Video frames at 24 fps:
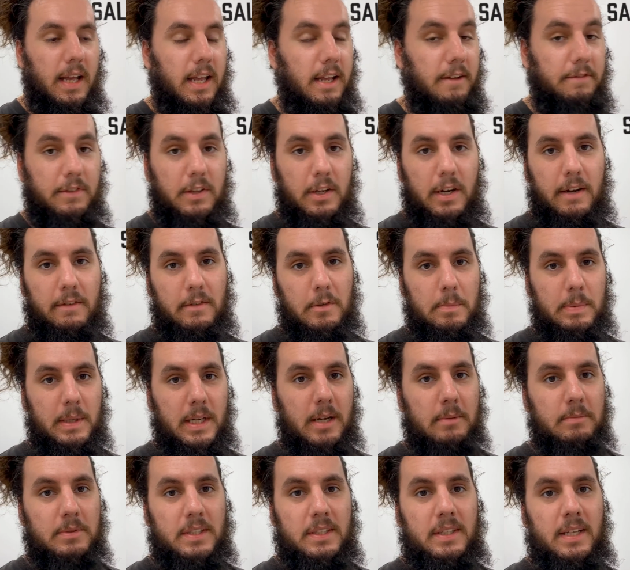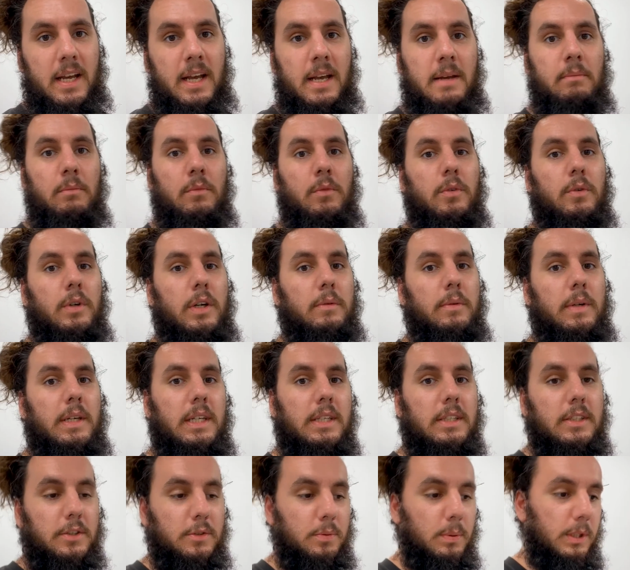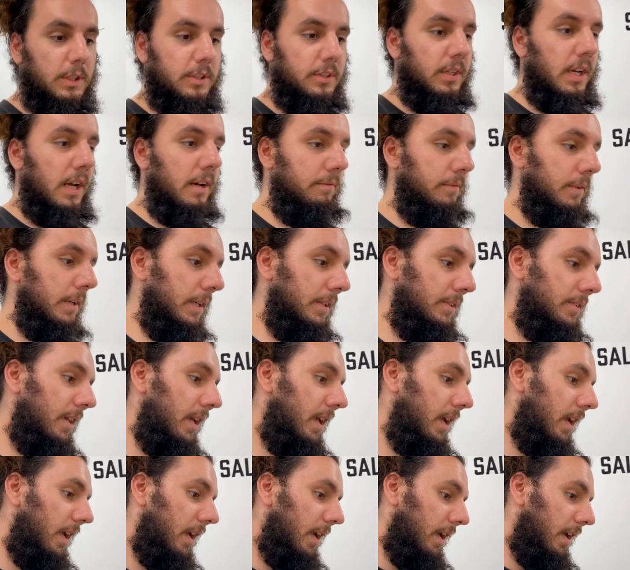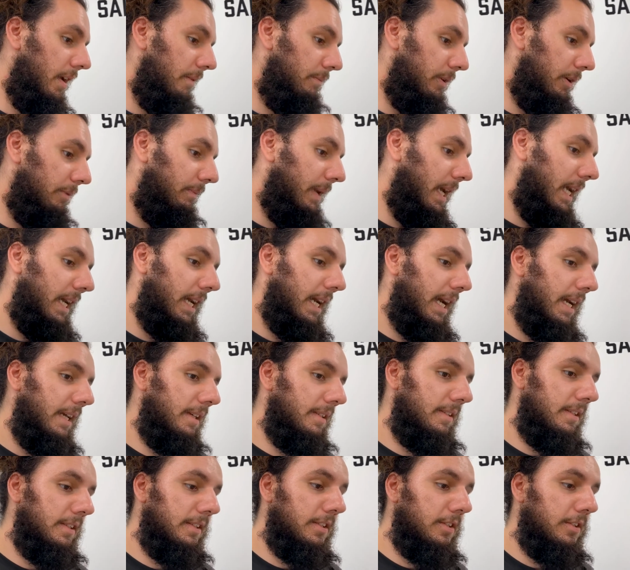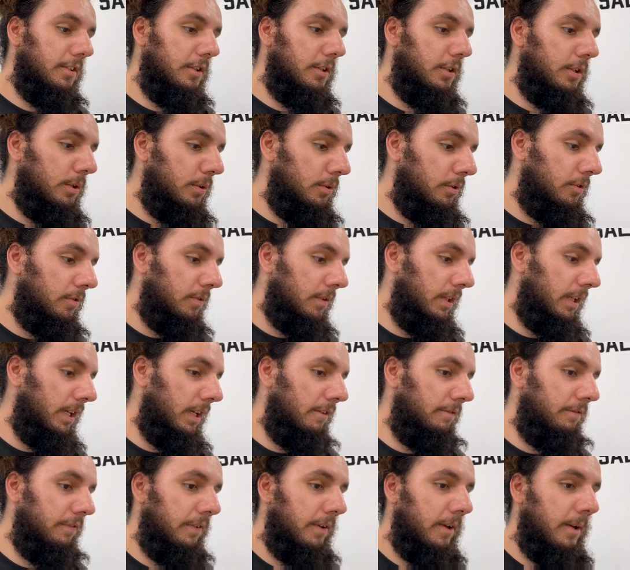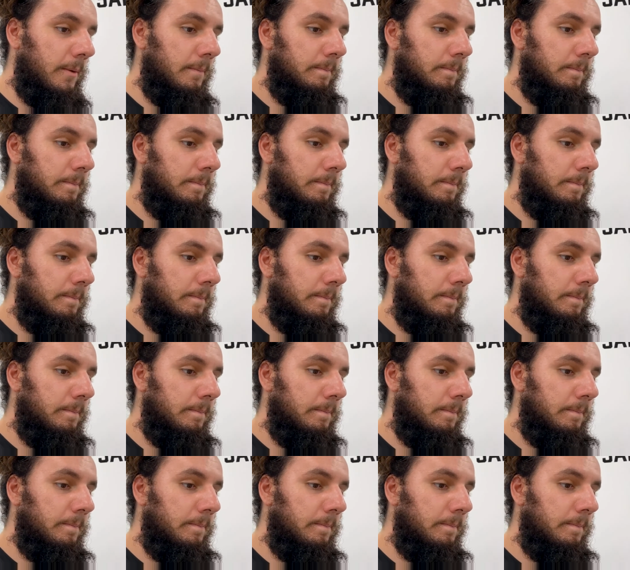if there ever becomes a time where we need to switch softwares. But man, guys, this is a huge relief.